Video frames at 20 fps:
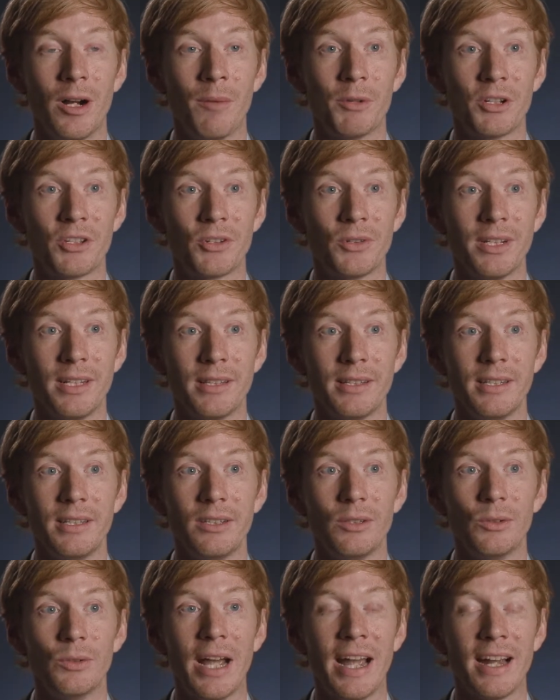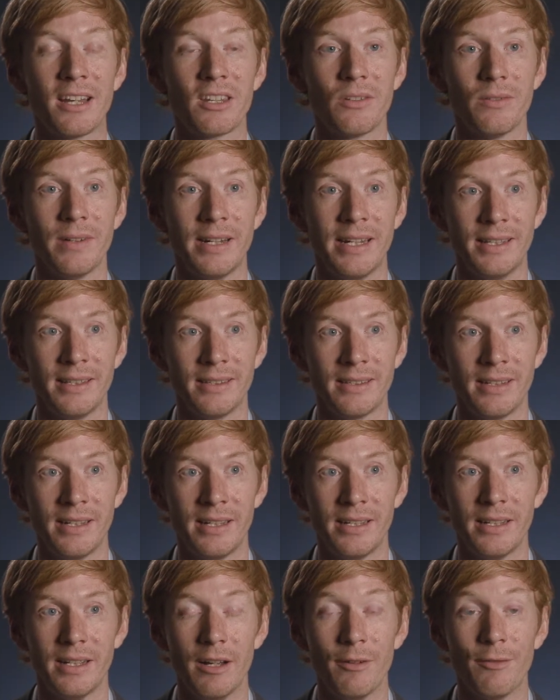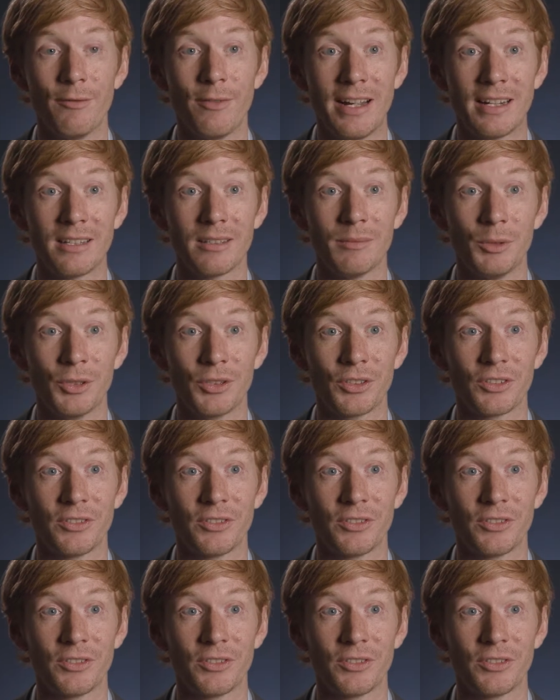opportunity to actuate a flexible